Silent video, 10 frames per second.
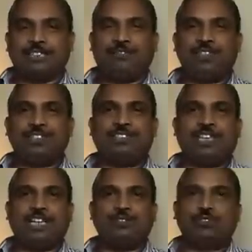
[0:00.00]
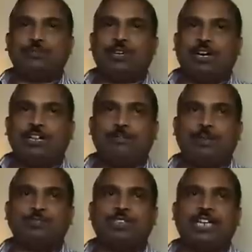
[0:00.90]
a physician, you should be
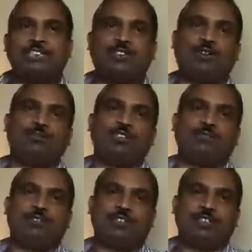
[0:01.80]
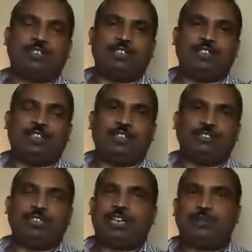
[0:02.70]
unprejudiced observer.
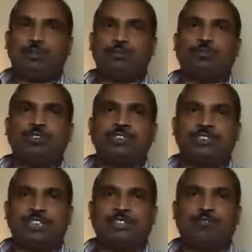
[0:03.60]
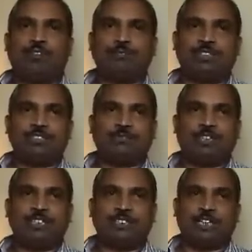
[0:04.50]
So there are two words involved in this.
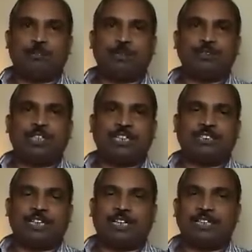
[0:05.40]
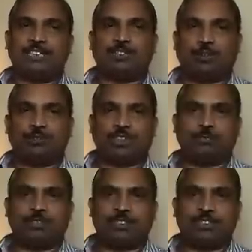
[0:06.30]
One is unprejudiced, another is
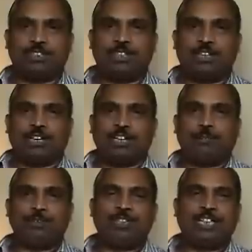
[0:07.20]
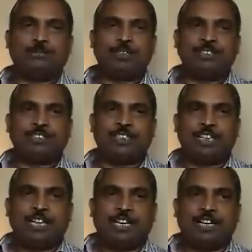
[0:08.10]
observer. Unprejudiced means
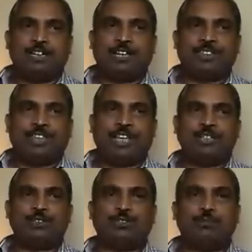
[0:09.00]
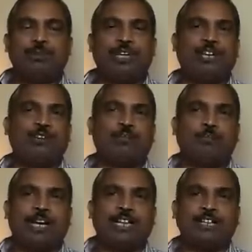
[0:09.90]
nothing should be in your
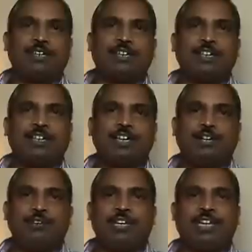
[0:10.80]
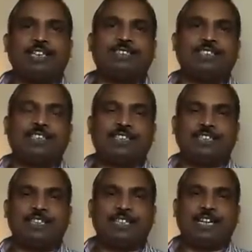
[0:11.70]
mind during case taking.
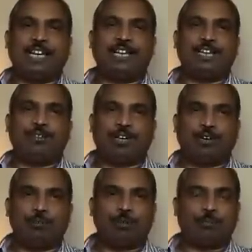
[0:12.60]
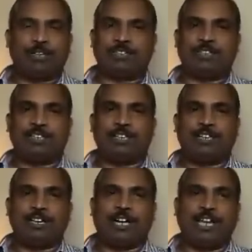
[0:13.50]
Like you are a homeopath,
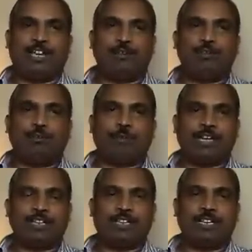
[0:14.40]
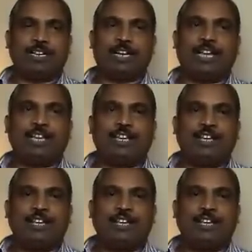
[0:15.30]
like you know mind, like